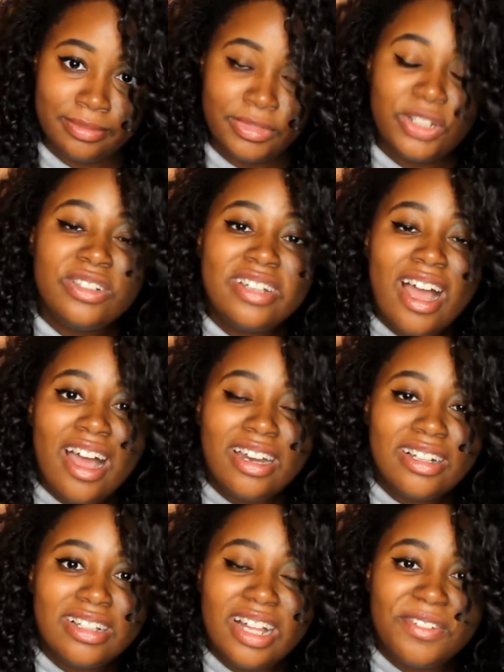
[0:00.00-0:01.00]
You're
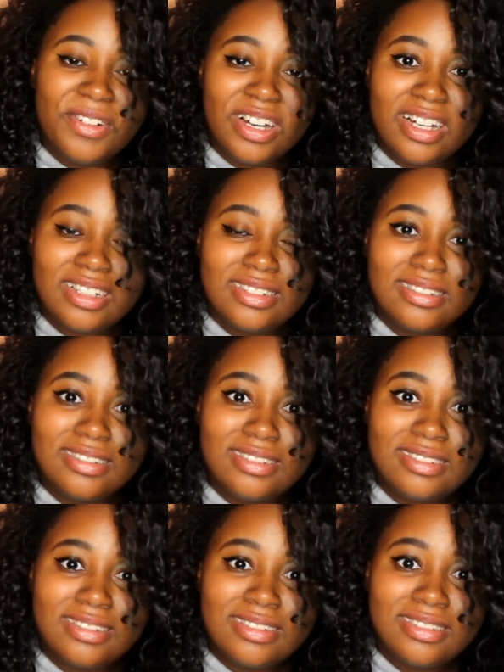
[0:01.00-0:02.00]
not clever.
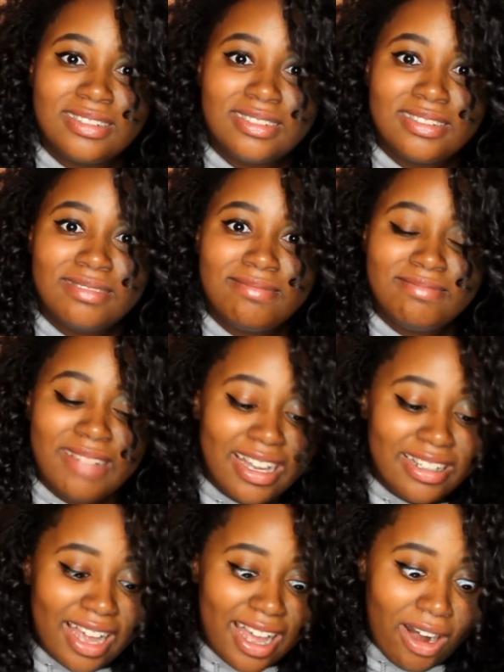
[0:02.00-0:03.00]

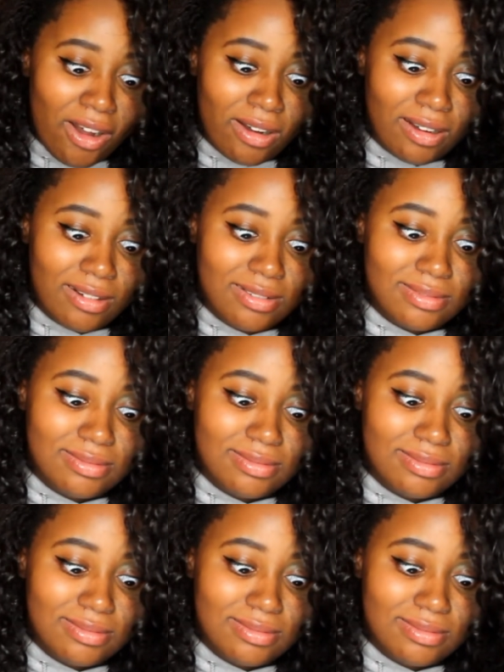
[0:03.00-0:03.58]
Like, at all.